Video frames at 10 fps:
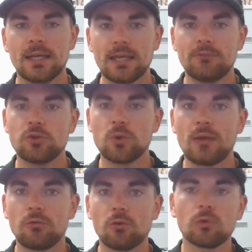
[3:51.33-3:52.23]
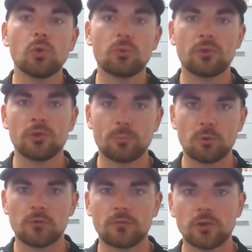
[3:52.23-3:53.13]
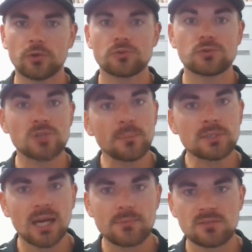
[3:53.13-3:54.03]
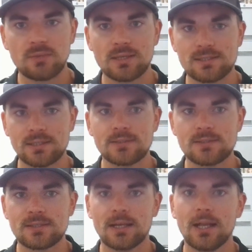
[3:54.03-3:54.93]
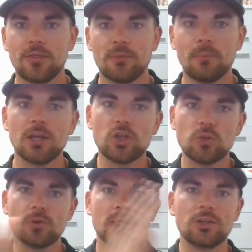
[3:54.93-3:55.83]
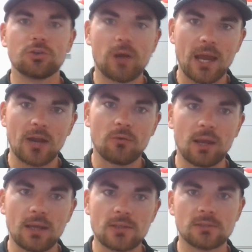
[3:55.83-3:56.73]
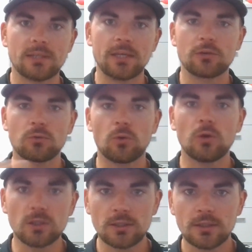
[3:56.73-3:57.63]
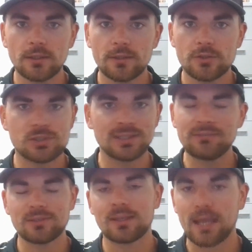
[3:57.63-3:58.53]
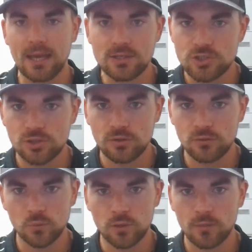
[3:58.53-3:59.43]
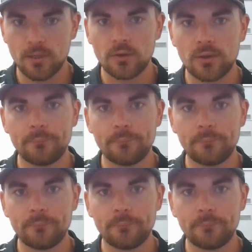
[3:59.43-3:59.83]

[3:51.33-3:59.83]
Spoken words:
if you have growth within your portfolio. So sometimes it makes sense, the money you put in your IRA to later roll, just leave it in cash so you don't have to worry about it.